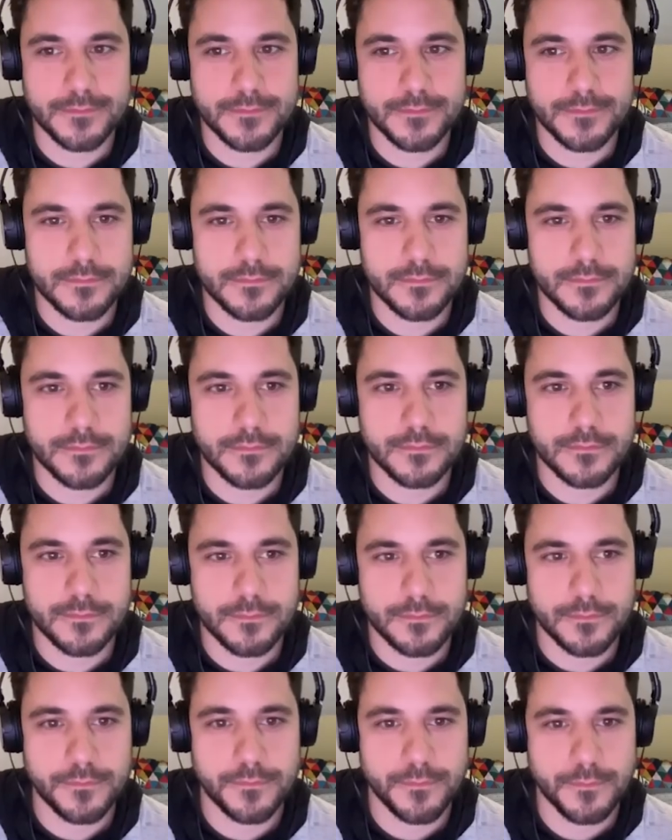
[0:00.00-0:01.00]

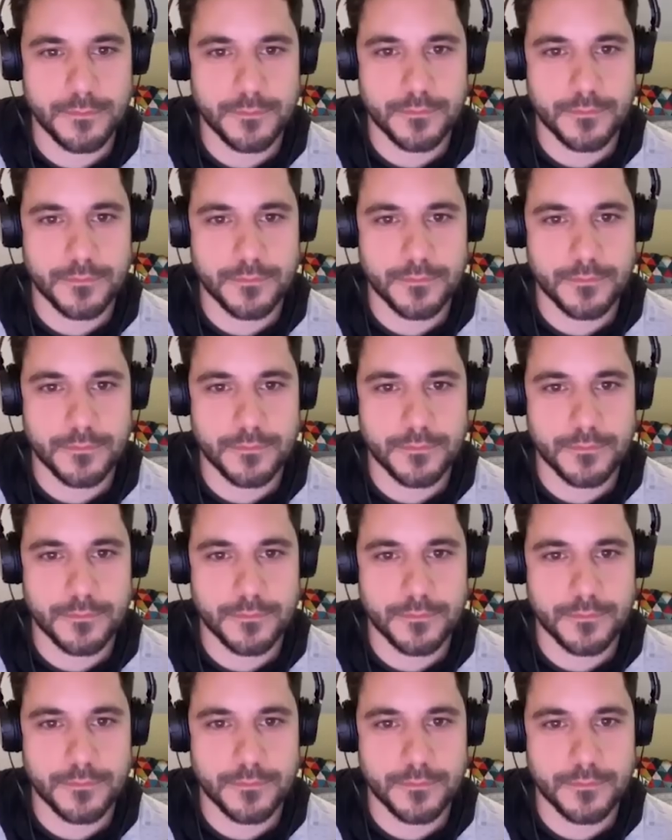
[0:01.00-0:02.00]

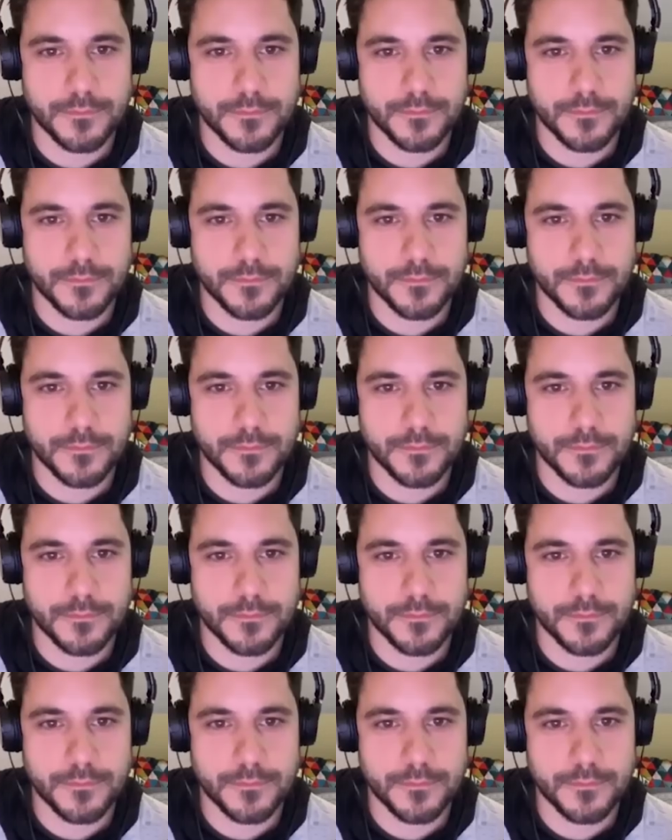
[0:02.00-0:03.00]

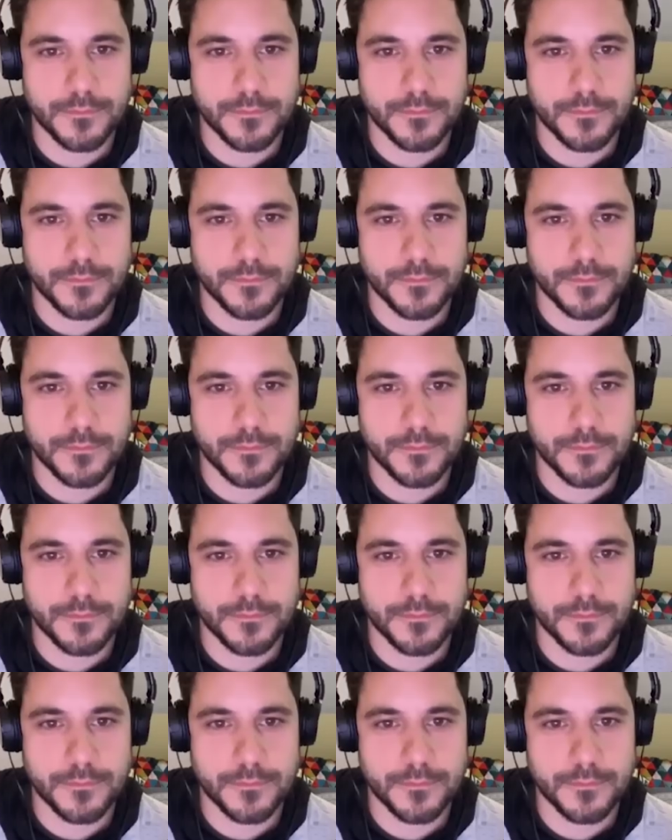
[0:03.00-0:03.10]
No words are spoken by the person on screen.